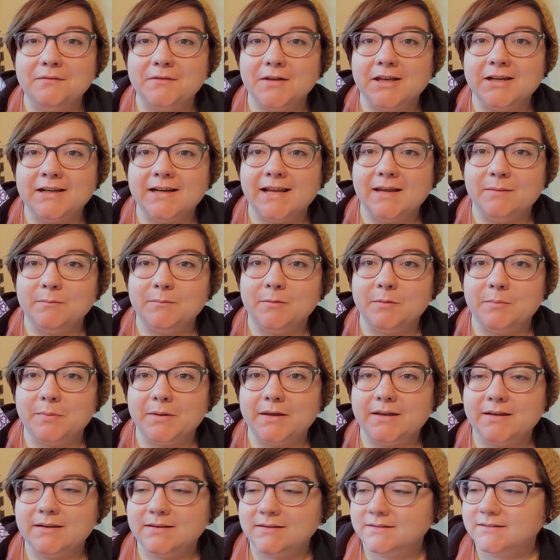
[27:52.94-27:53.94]
enamel
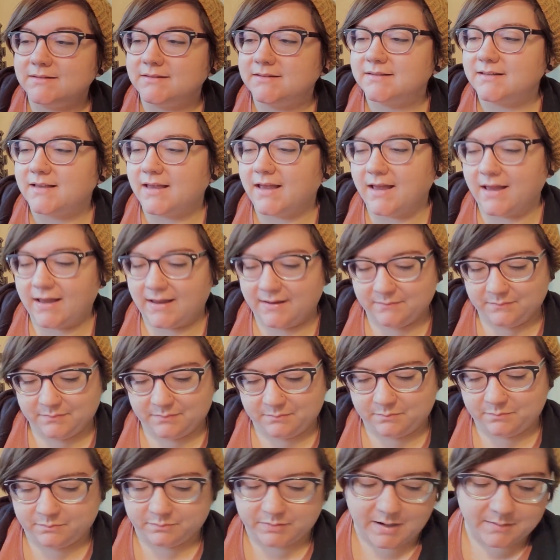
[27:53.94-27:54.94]
pins. I'm
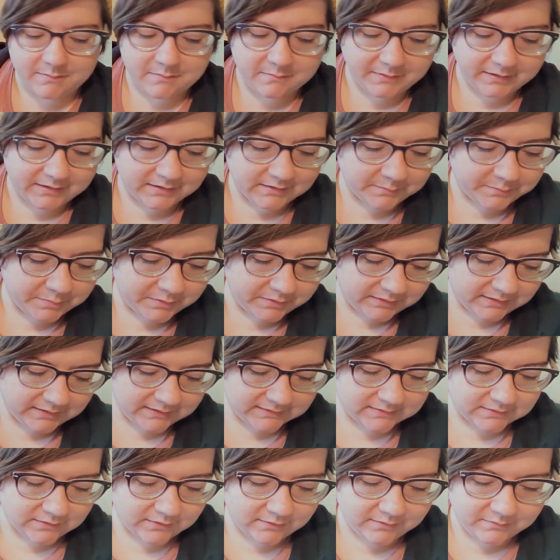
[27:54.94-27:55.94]
probably going to put
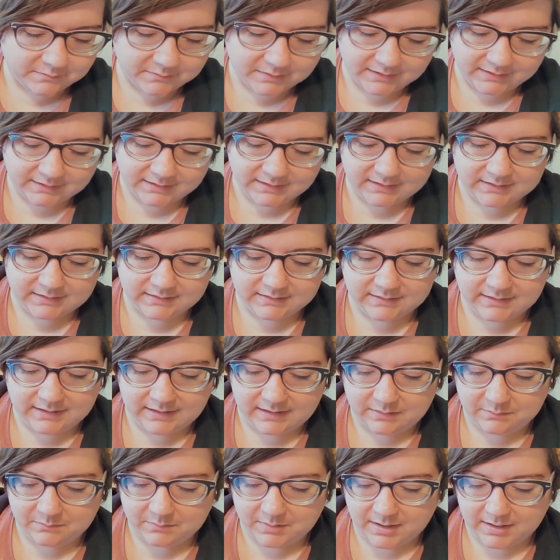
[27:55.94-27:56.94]
this on my like
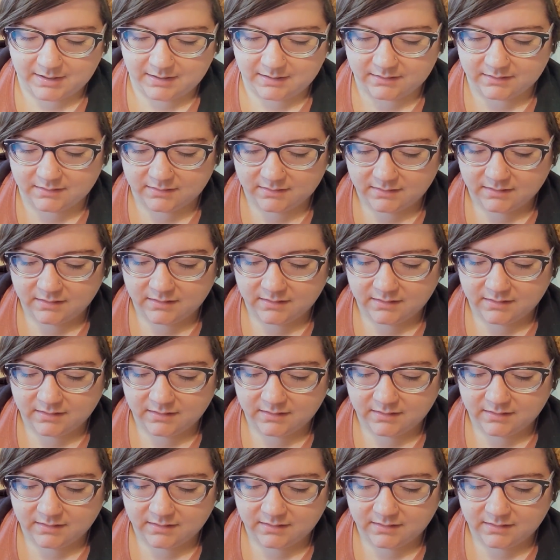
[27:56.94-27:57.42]
knitting bag.